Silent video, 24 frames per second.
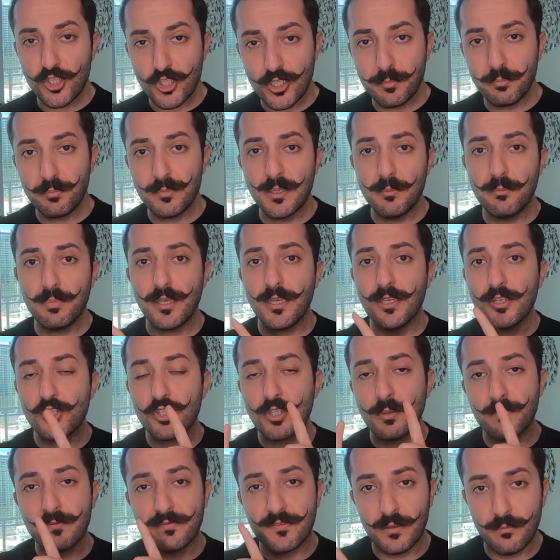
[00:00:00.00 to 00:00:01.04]
shipment being
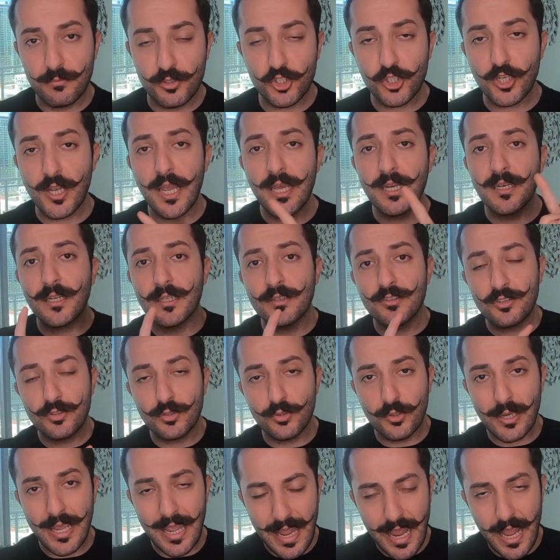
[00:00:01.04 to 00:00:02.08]
shipped from China
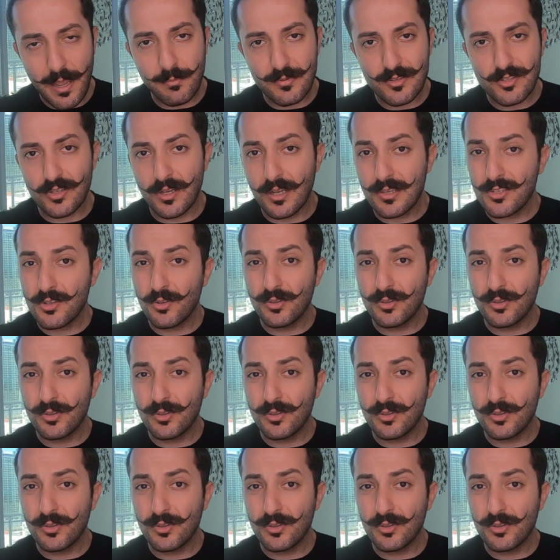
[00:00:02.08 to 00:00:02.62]
to Amazon,